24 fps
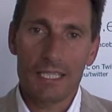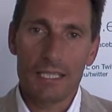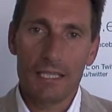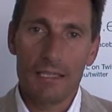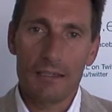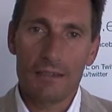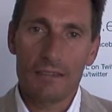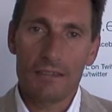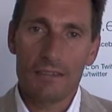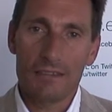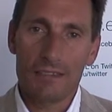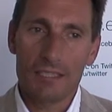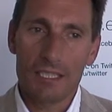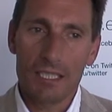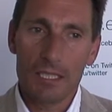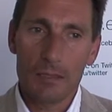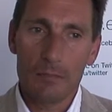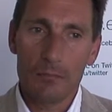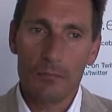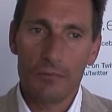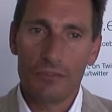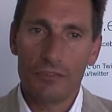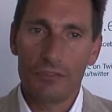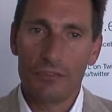it
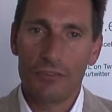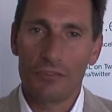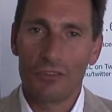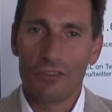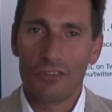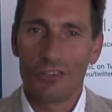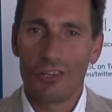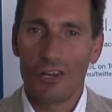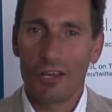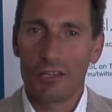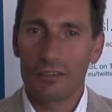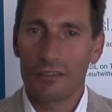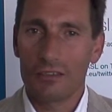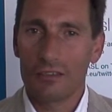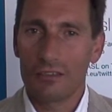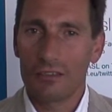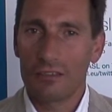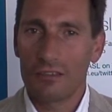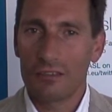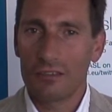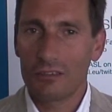seems not